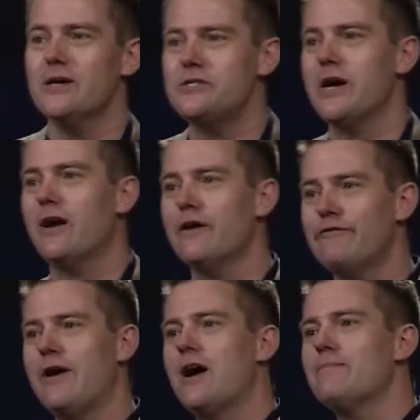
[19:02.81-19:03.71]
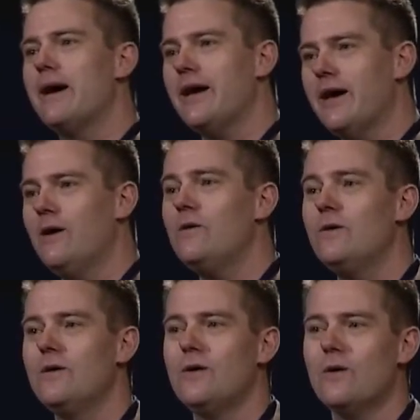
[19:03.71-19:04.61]
set on fire by hell
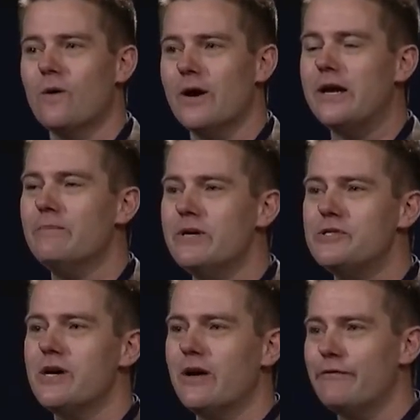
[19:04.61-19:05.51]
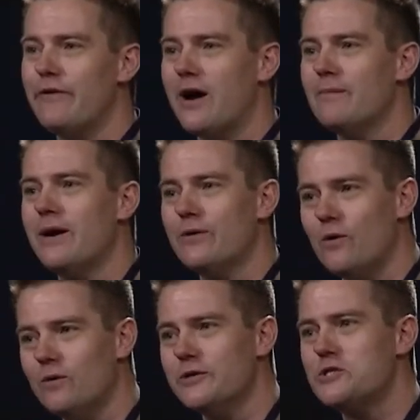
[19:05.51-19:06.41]
or it can be set on fire by the
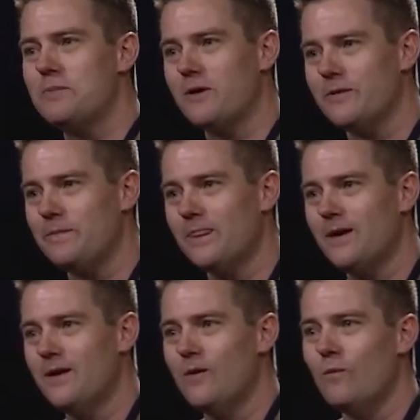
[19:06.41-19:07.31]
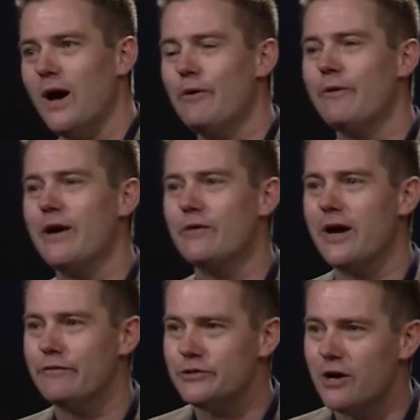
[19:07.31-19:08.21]
Holy Spirit. Well, I would rather
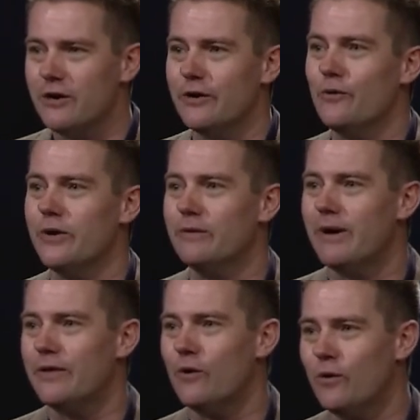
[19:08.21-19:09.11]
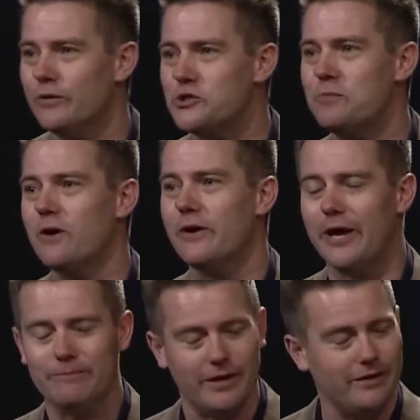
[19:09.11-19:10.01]
have a tongue anointed by the Holy Spirit.
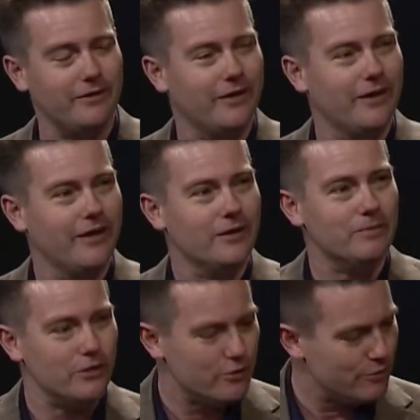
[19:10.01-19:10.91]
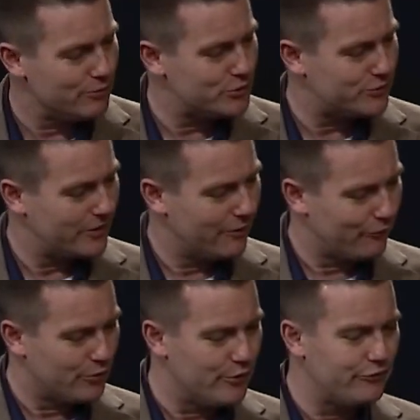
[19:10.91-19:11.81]
Amen? To be used
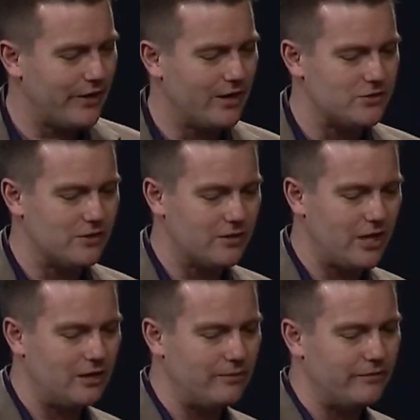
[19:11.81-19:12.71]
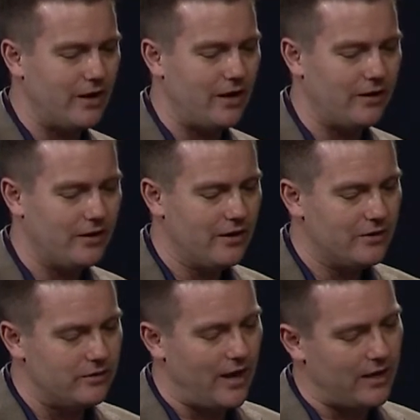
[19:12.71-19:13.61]
for good things in the kingdom of God.
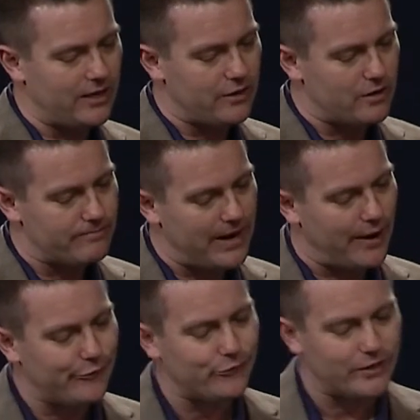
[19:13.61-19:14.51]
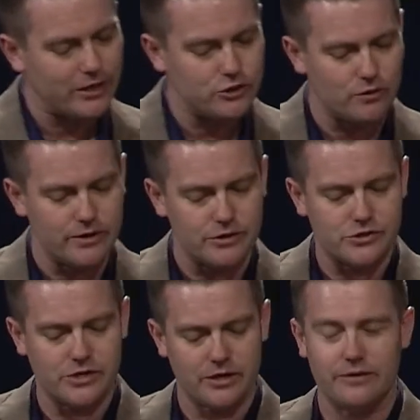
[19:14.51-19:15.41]
Do not let your mouth lead you into
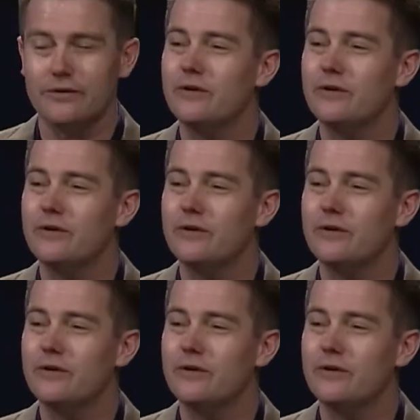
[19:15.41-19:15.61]
sin.